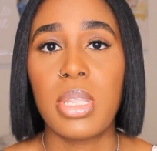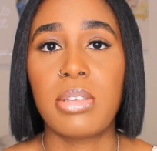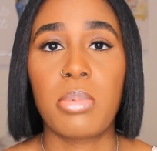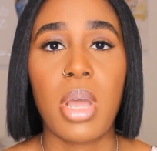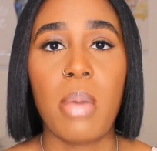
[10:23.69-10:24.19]
Leave
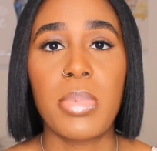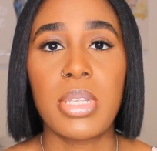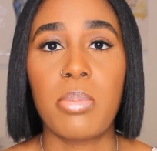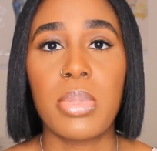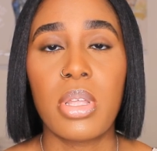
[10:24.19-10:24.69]
some comments
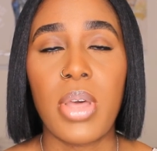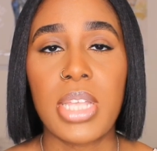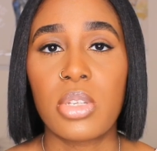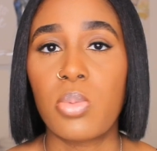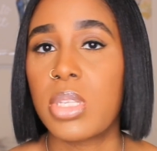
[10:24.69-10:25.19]
down below
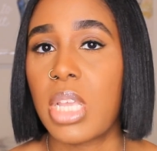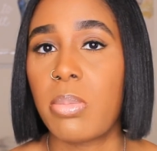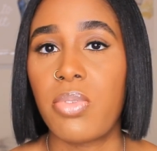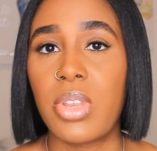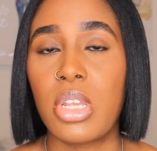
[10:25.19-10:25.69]
as to what type
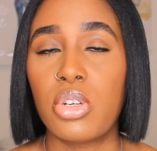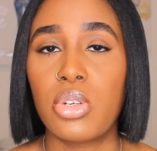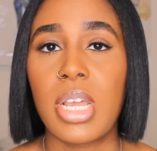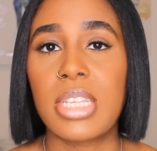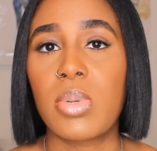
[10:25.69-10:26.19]
of videos
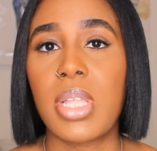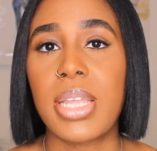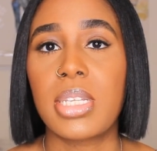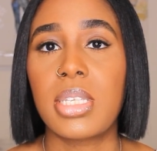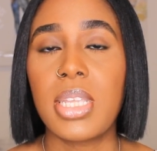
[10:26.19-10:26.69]
you guys would
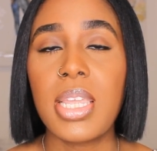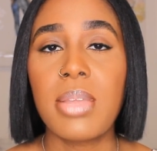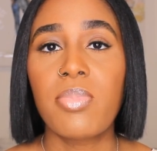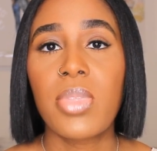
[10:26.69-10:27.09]
like to see.